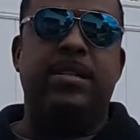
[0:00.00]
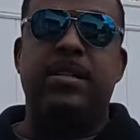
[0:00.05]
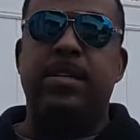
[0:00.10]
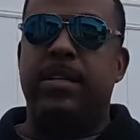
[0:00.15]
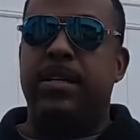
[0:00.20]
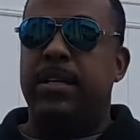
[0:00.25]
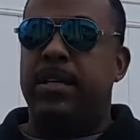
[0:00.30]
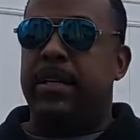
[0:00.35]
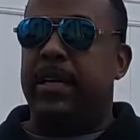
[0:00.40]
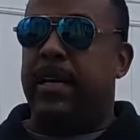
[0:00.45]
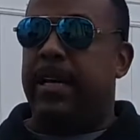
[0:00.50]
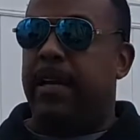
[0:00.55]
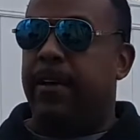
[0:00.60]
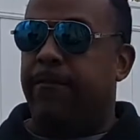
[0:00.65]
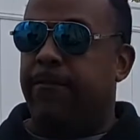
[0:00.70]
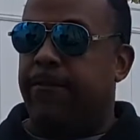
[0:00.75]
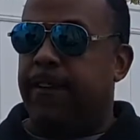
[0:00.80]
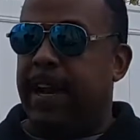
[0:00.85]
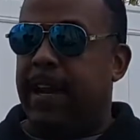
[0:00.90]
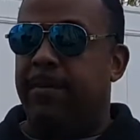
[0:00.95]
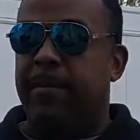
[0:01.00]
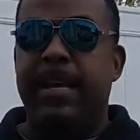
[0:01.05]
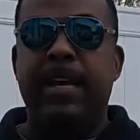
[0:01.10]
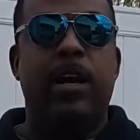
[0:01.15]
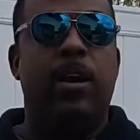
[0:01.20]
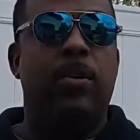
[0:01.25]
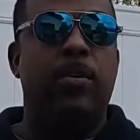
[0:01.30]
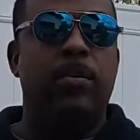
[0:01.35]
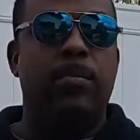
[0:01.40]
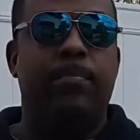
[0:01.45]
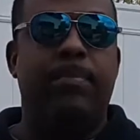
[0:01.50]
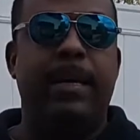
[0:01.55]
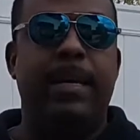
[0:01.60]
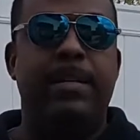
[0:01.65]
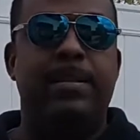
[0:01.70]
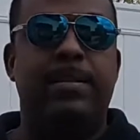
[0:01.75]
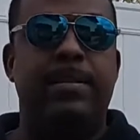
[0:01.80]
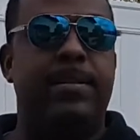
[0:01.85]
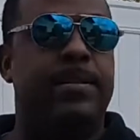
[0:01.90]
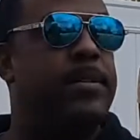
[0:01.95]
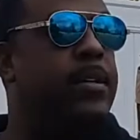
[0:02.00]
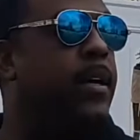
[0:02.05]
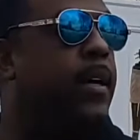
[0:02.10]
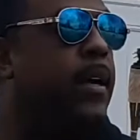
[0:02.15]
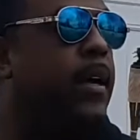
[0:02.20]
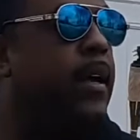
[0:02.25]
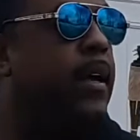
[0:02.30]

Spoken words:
It's a good family-owned business.